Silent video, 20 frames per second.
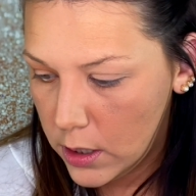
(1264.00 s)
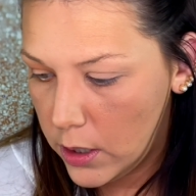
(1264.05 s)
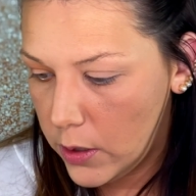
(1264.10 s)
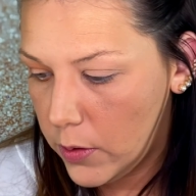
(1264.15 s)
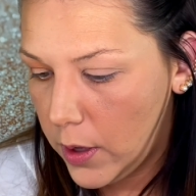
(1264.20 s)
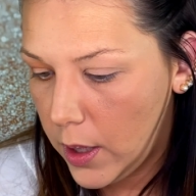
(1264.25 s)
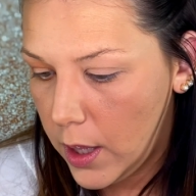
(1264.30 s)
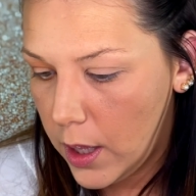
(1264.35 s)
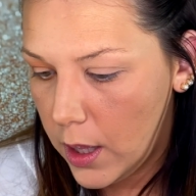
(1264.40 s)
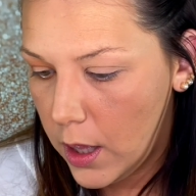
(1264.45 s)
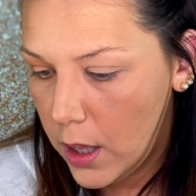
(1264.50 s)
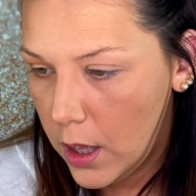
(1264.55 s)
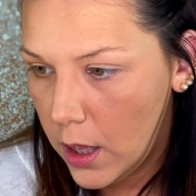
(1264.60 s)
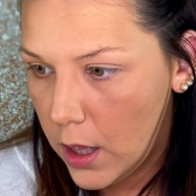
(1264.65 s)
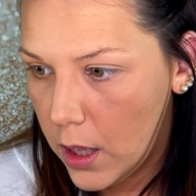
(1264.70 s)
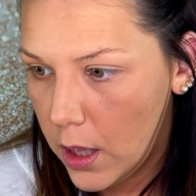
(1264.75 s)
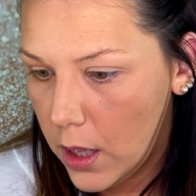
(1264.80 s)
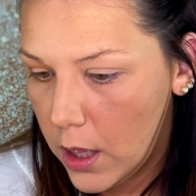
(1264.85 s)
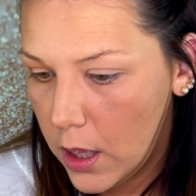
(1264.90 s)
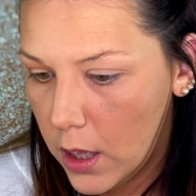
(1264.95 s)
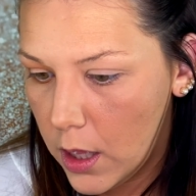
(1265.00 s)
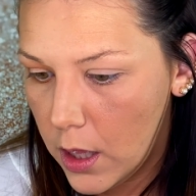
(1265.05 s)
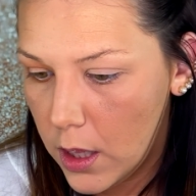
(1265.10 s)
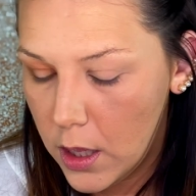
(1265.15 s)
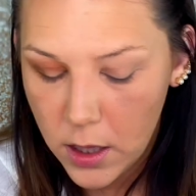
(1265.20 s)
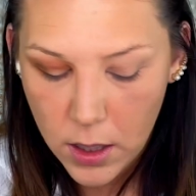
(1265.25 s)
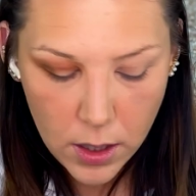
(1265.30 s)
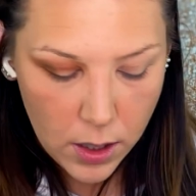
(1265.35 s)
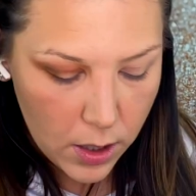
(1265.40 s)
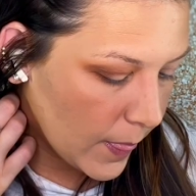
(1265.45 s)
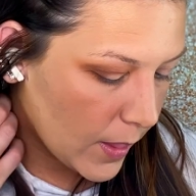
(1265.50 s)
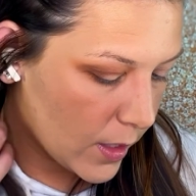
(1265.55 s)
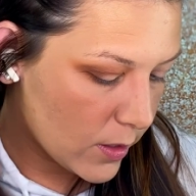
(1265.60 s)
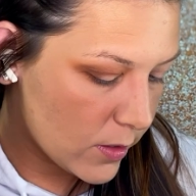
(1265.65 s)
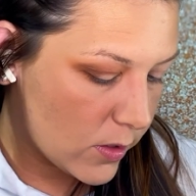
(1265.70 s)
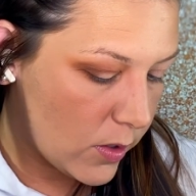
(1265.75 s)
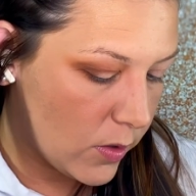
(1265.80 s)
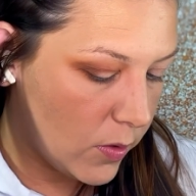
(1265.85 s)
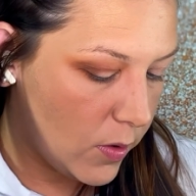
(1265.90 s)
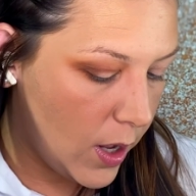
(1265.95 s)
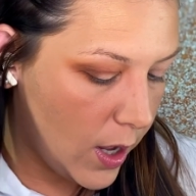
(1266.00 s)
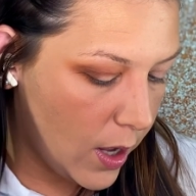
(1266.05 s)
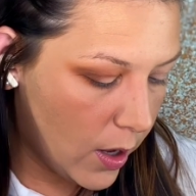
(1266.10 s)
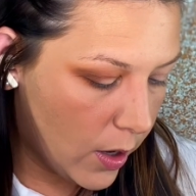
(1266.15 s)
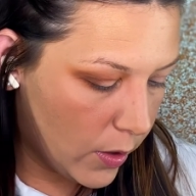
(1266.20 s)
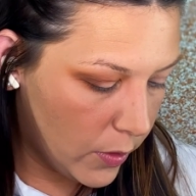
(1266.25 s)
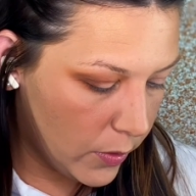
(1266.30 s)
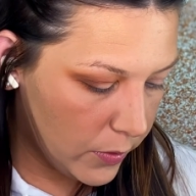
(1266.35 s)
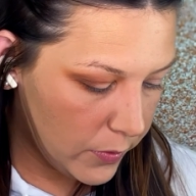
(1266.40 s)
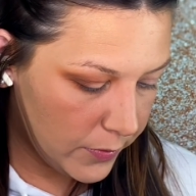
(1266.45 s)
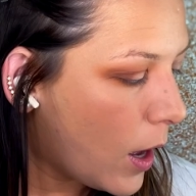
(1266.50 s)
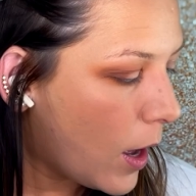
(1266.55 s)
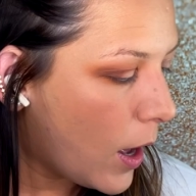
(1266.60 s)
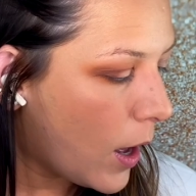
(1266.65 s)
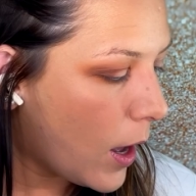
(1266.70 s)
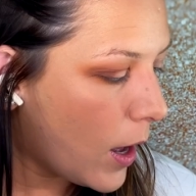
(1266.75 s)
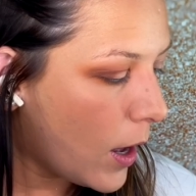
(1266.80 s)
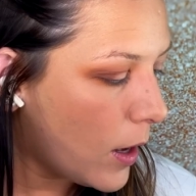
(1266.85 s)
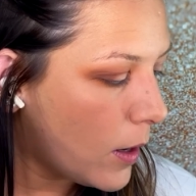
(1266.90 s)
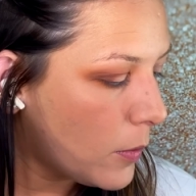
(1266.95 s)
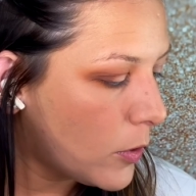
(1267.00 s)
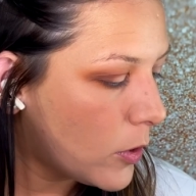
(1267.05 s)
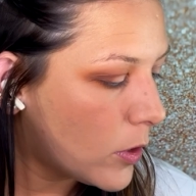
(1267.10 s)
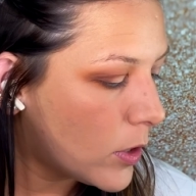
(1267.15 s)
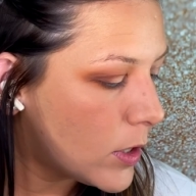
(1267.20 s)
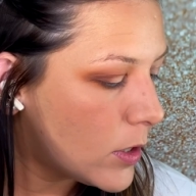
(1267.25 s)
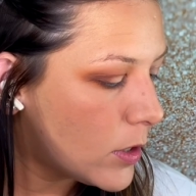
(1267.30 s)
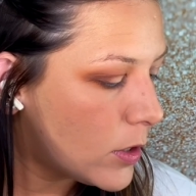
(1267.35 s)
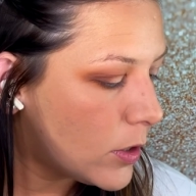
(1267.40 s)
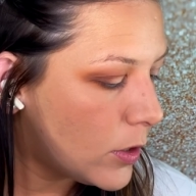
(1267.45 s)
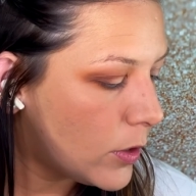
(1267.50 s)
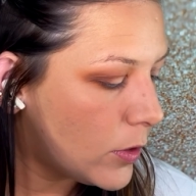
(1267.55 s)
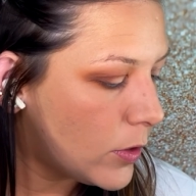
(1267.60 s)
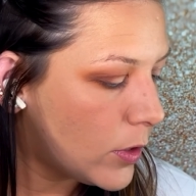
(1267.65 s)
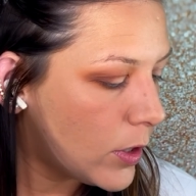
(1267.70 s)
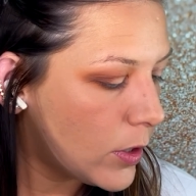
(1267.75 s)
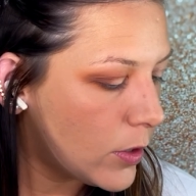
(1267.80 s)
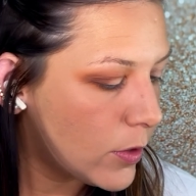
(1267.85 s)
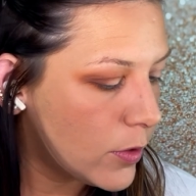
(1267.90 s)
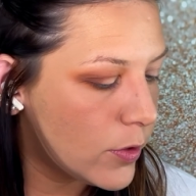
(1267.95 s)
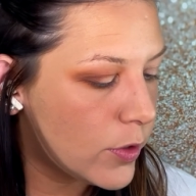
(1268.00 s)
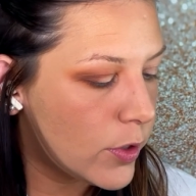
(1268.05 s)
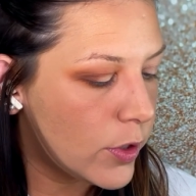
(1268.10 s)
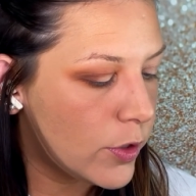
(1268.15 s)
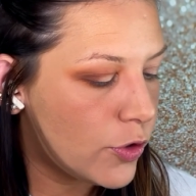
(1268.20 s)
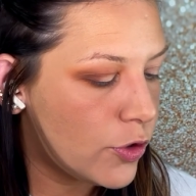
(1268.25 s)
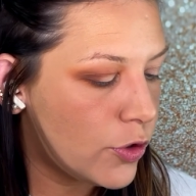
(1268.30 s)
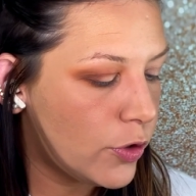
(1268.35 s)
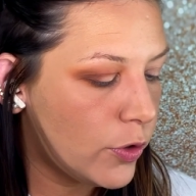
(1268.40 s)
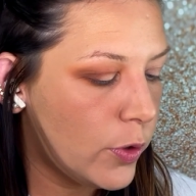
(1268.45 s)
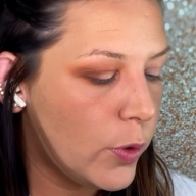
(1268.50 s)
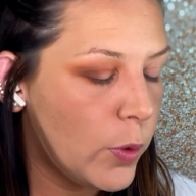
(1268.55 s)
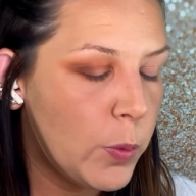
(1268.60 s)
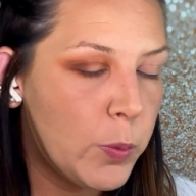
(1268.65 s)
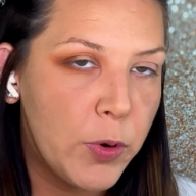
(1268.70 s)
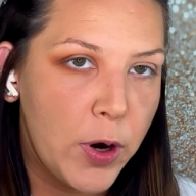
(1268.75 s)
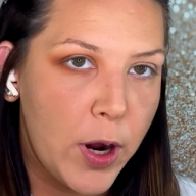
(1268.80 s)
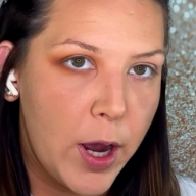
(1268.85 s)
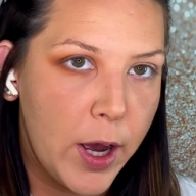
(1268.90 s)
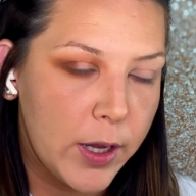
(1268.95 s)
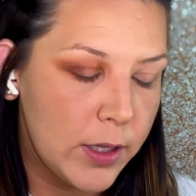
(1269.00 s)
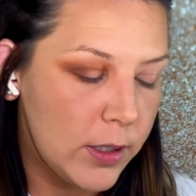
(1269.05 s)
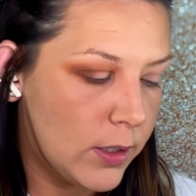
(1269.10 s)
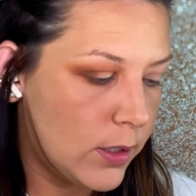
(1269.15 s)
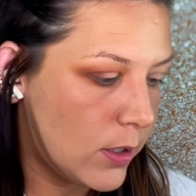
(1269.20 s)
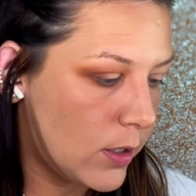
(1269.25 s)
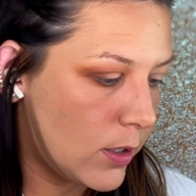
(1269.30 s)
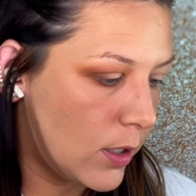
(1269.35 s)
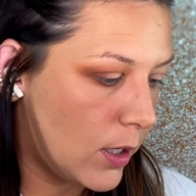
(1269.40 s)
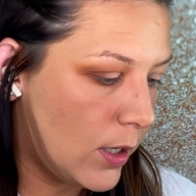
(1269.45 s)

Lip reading: Okay, so now I'm going to use True Bronze.